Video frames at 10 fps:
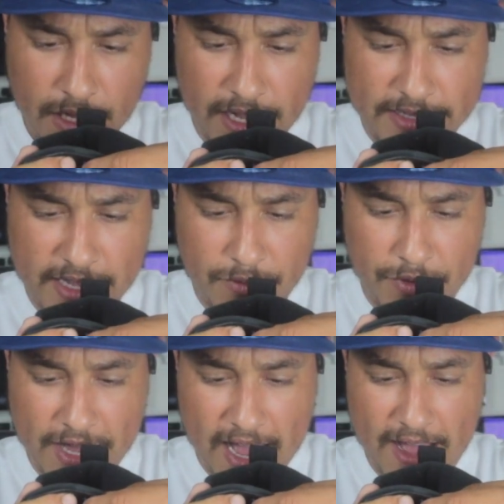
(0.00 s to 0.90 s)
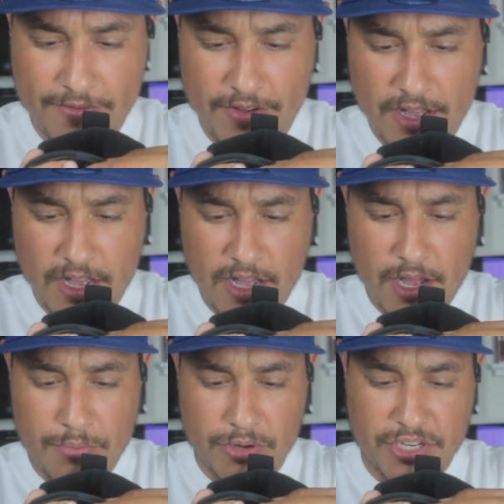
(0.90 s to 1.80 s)
And then we have
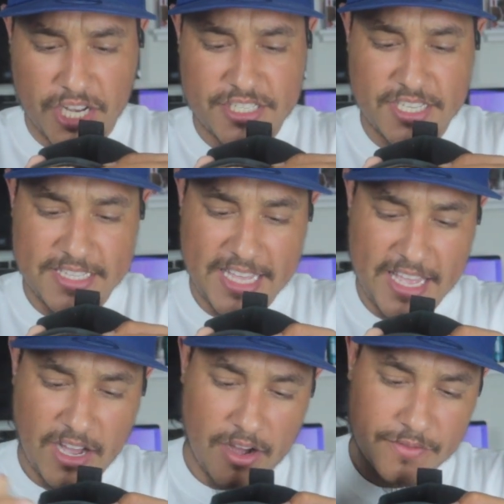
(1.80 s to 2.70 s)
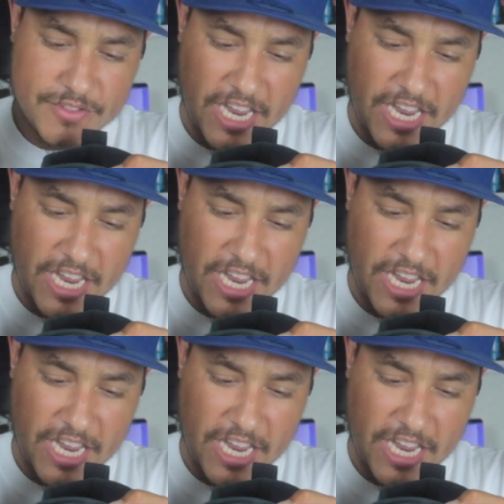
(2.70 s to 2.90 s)
production date of